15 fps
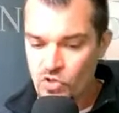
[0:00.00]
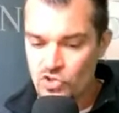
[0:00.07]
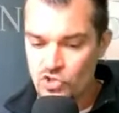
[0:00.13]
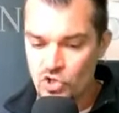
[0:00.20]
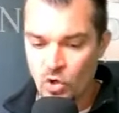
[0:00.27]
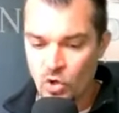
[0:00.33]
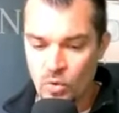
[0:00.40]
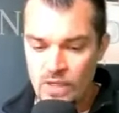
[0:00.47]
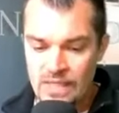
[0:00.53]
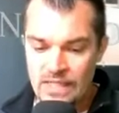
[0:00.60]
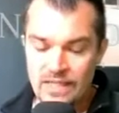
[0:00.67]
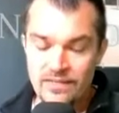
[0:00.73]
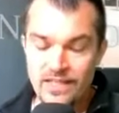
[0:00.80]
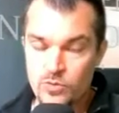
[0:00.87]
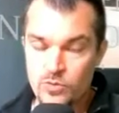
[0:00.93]
So
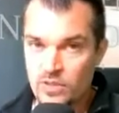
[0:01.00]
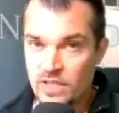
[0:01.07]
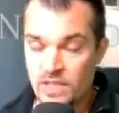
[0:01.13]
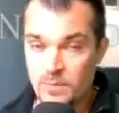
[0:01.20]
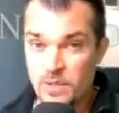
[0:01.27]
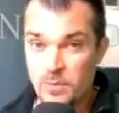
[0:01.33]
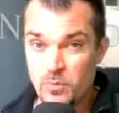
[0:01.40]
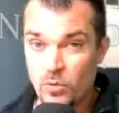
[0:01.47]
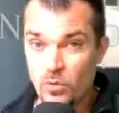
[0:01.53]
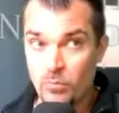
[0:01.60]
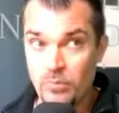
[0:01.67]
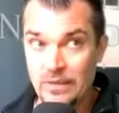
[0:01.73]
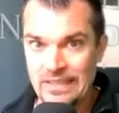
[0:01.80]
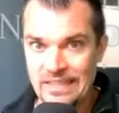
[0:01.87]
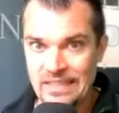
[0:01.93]
that's what a lot of people
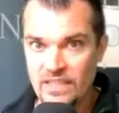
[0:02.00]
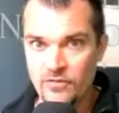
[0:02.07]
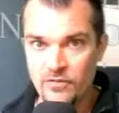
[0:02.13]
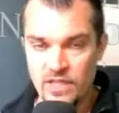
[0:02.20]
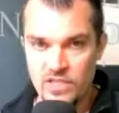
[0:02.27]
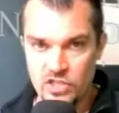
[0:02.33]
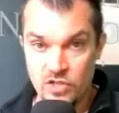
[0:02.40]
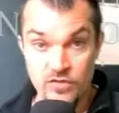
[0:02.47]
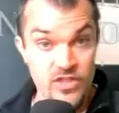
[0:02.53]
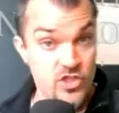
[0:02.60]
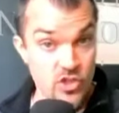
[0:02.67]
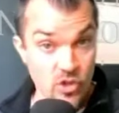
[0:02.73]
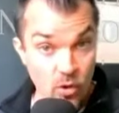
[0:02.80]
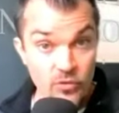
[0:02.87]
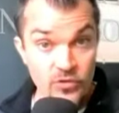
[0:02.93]
believe is a
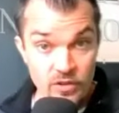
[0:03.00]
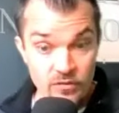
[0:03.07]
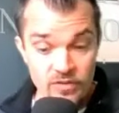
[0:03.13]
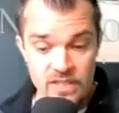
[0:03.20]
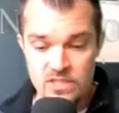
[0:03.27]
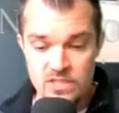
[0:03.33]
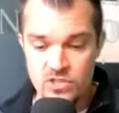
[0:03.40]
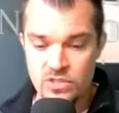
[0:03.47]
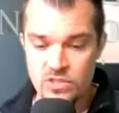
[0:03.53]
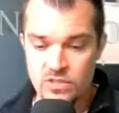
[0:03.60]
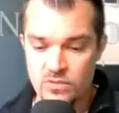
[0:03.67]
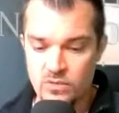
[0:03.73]
result of this.